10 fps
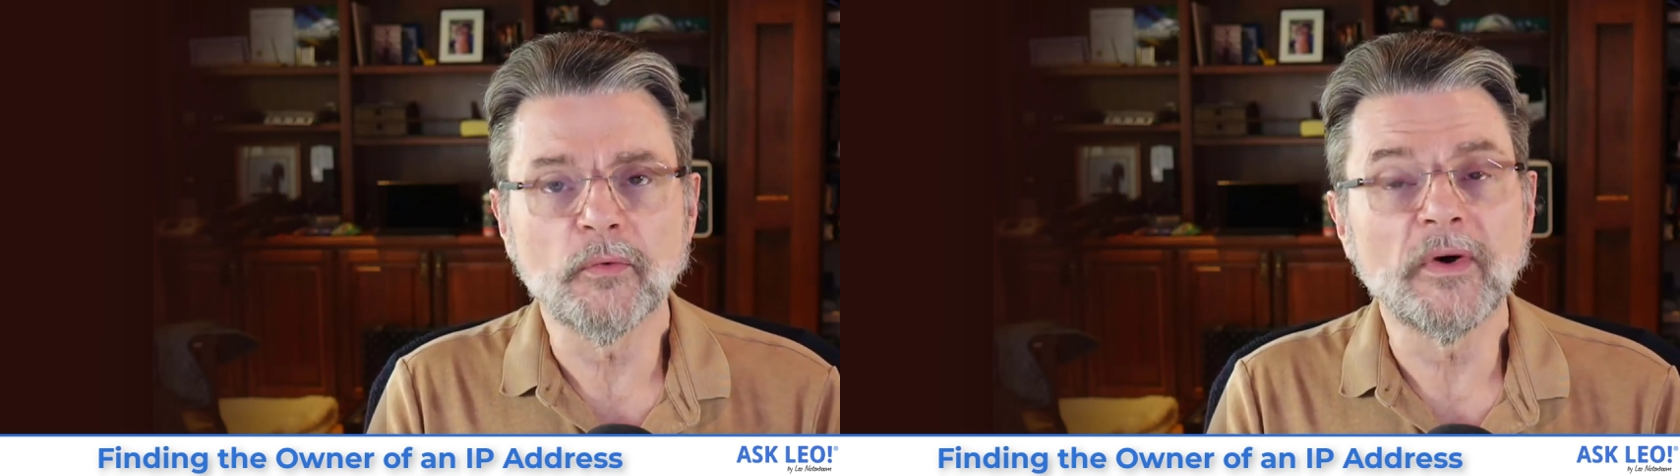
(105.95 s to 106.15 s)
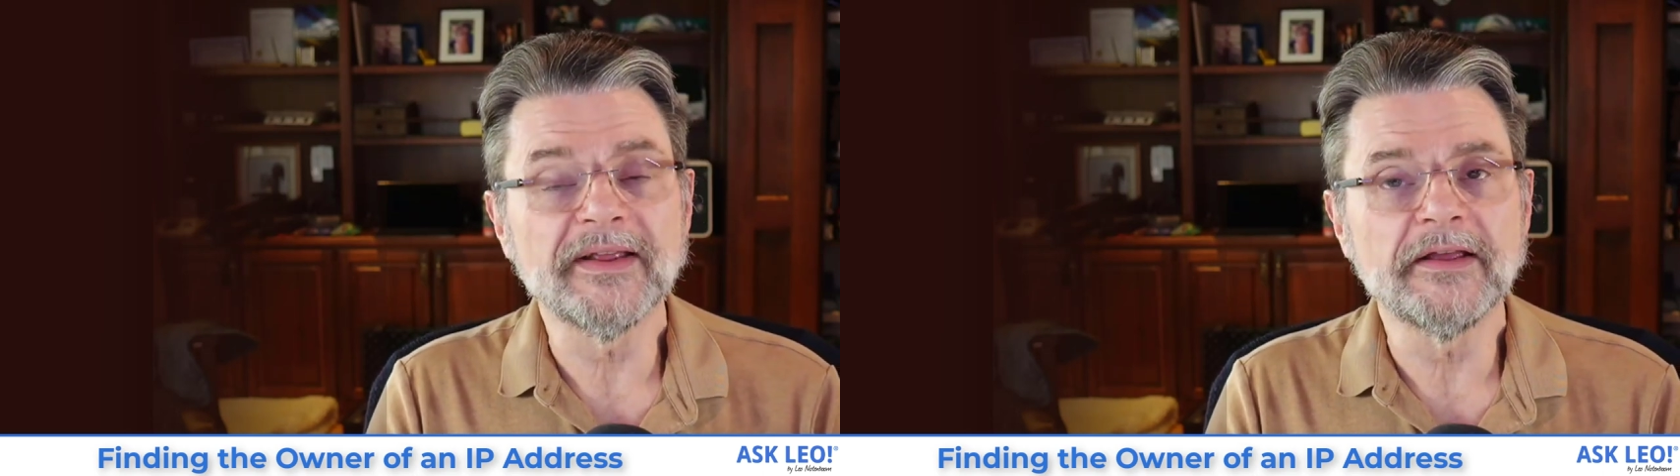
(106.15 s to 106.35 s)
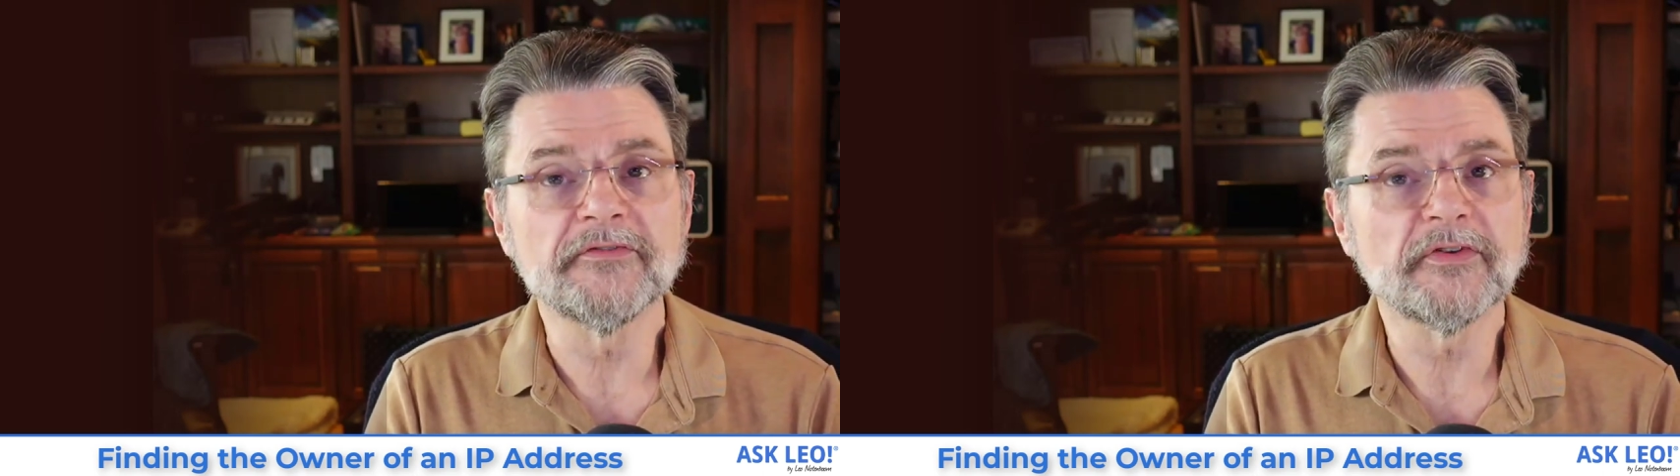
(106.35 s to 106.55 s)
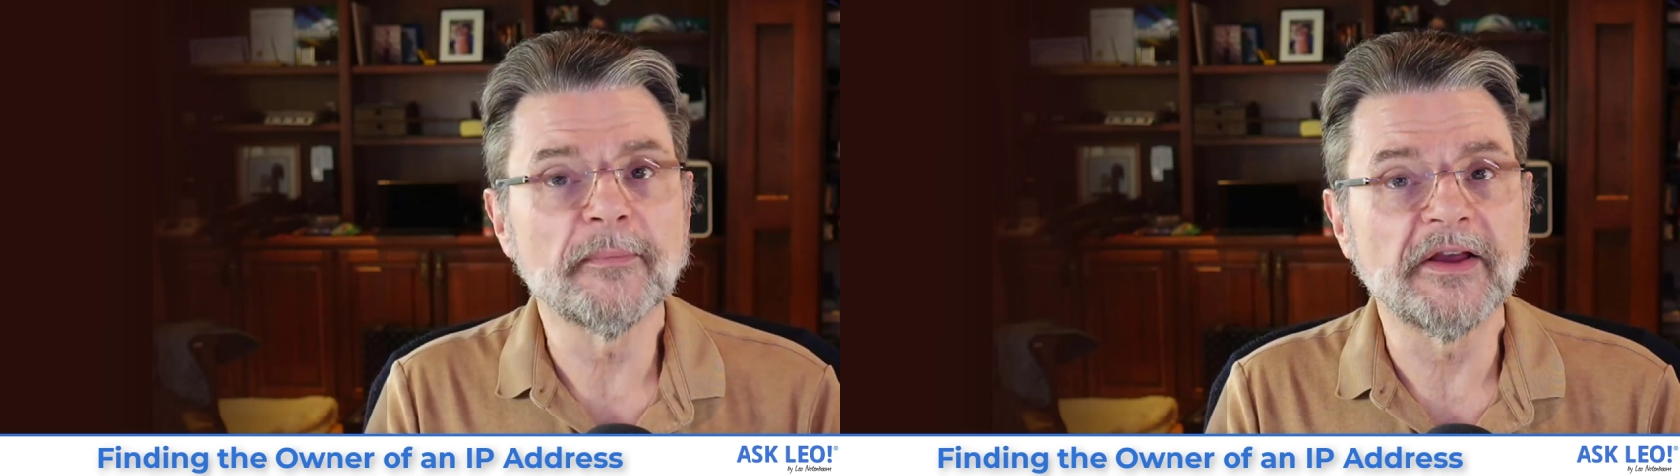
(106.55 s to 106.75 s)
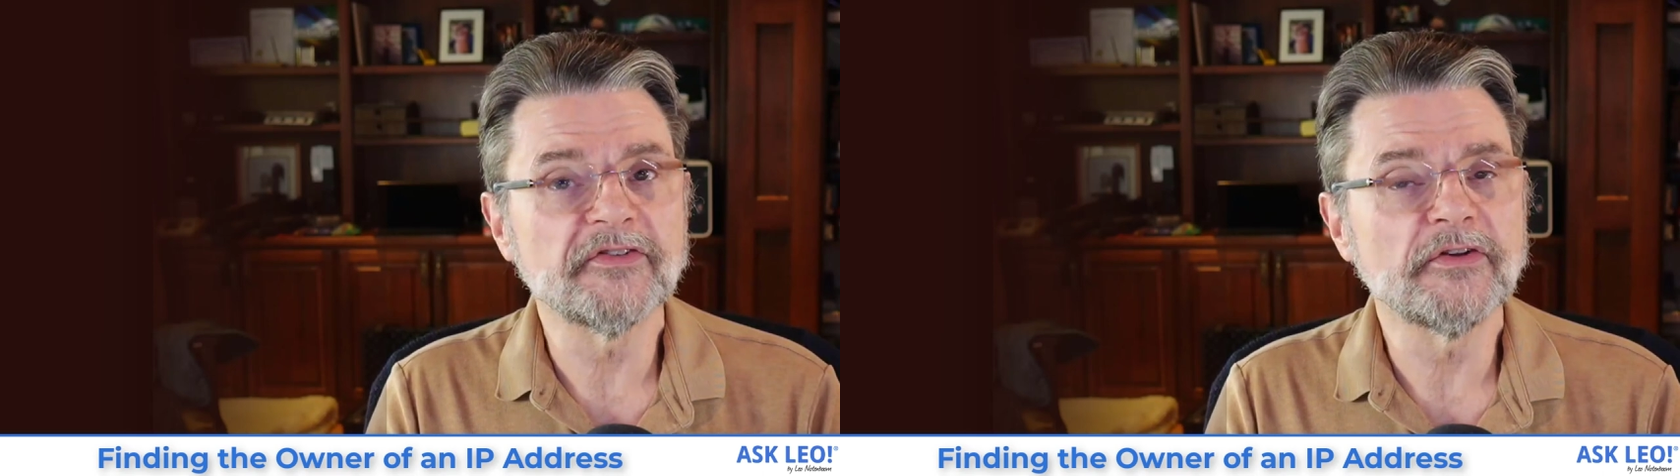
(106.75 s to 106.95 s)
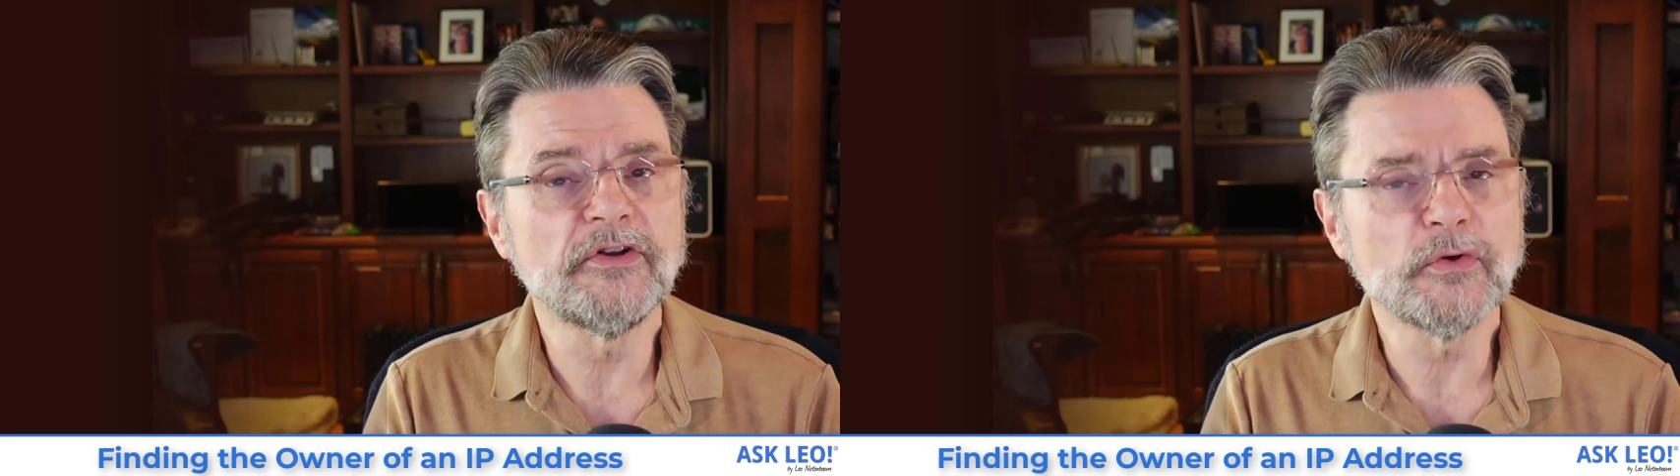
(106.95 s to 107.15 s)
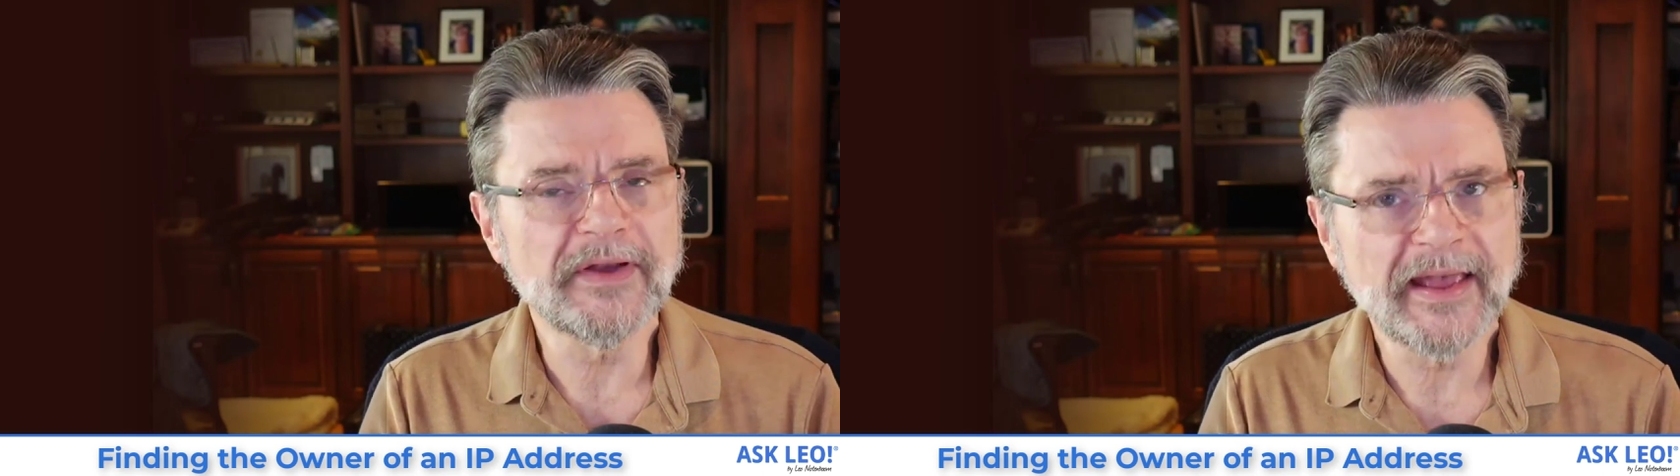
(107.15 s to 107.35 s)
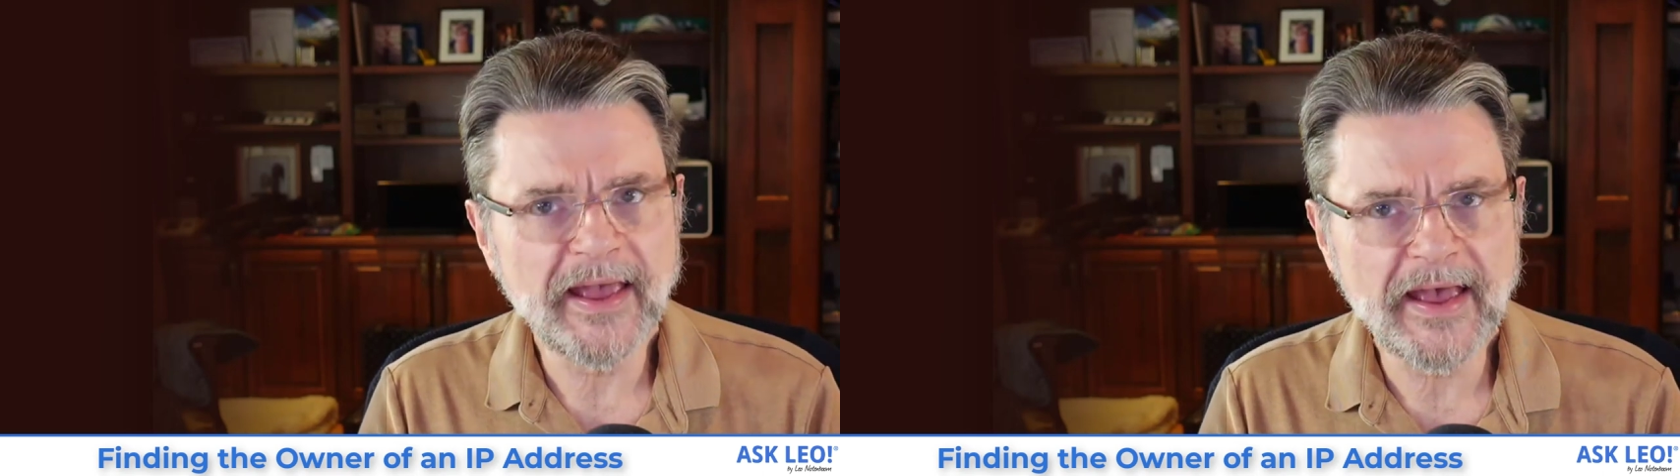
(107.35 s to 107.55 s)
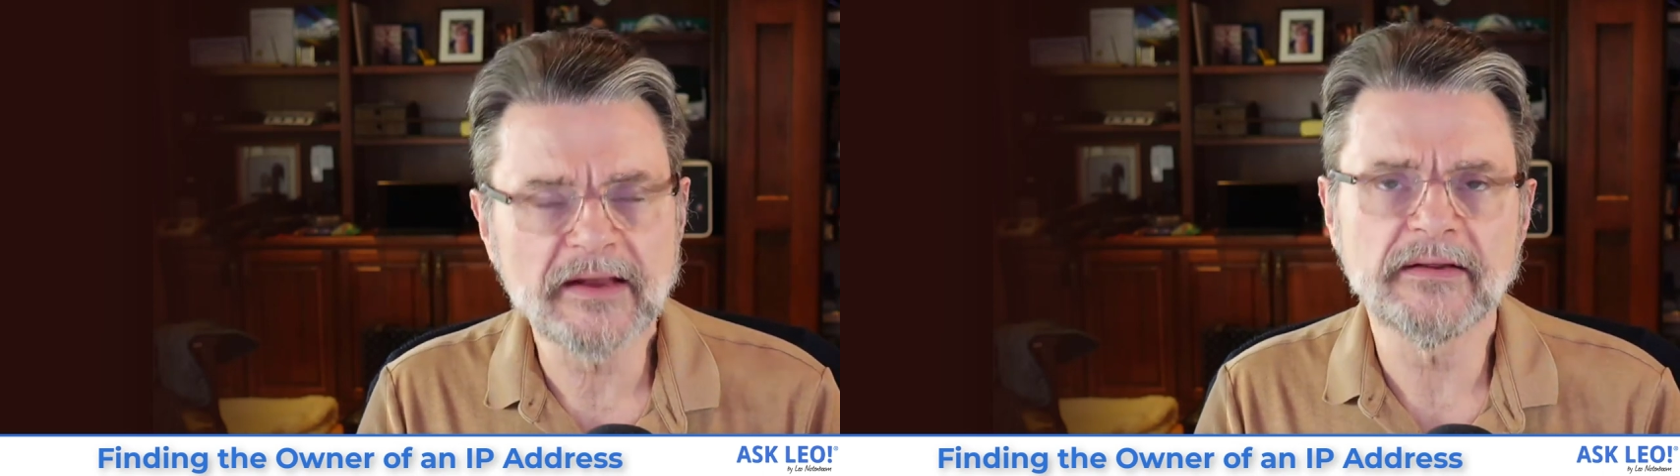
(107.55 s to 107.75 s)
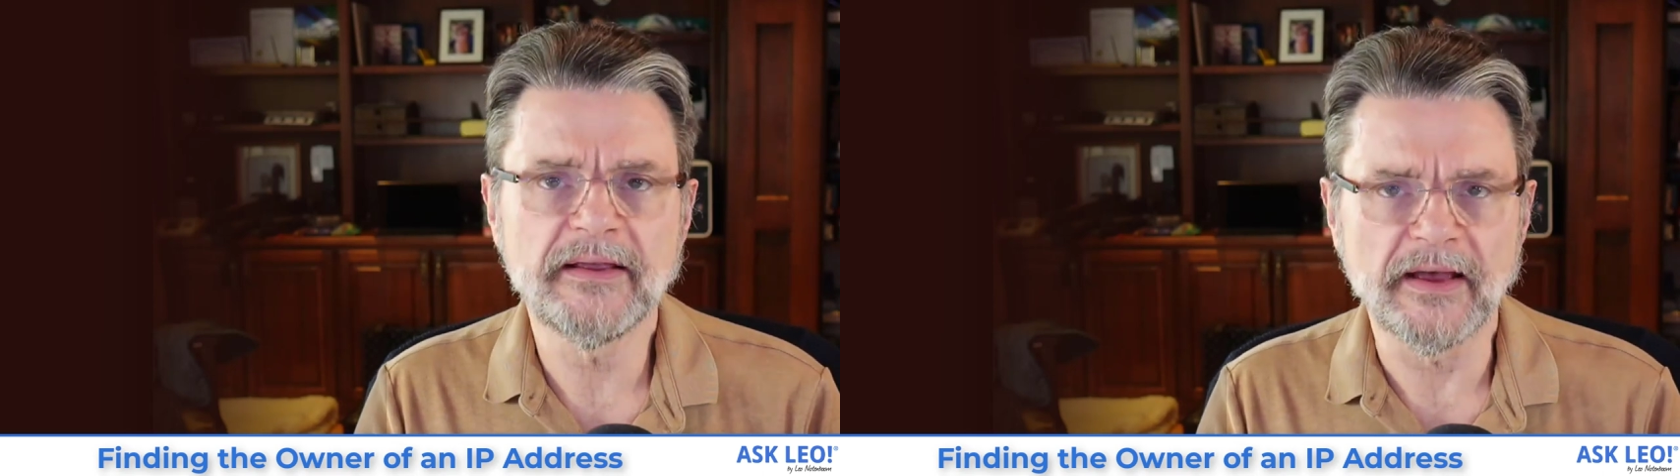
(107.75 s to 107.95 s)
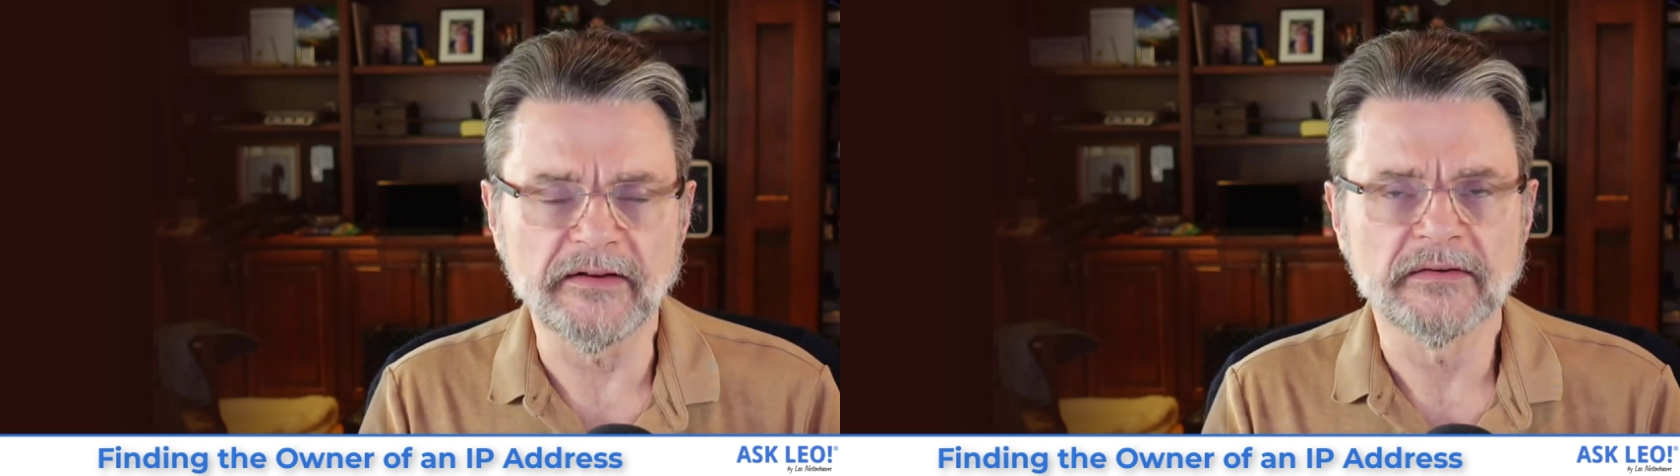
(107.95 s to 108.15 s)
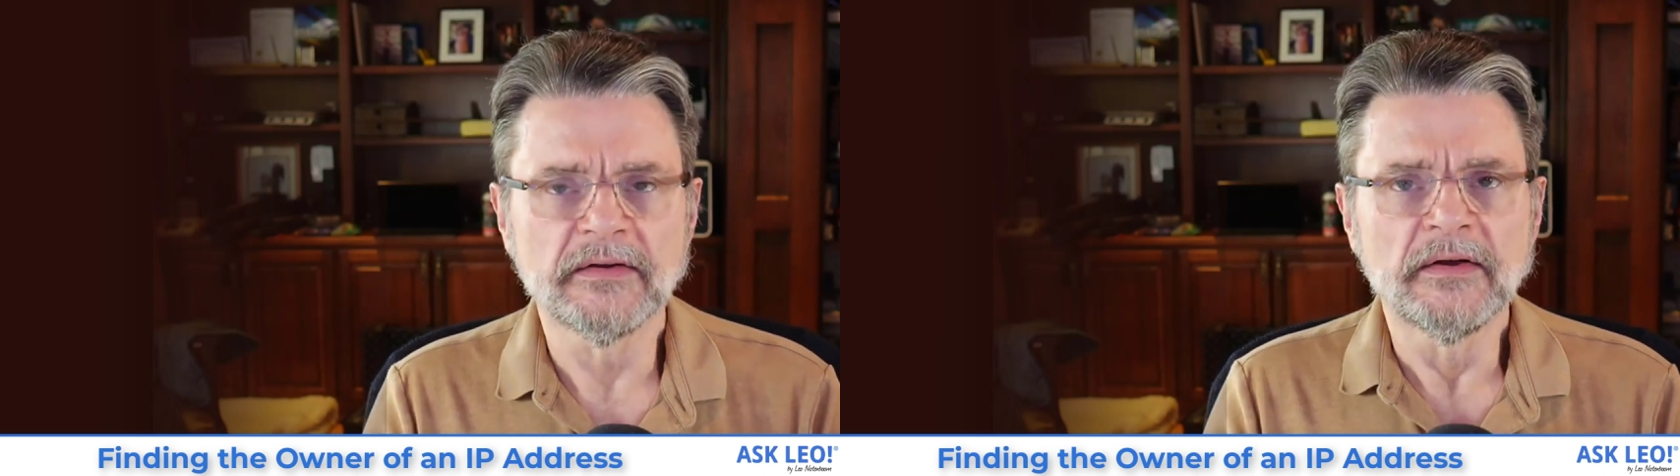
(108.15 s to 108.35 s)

what information you can get.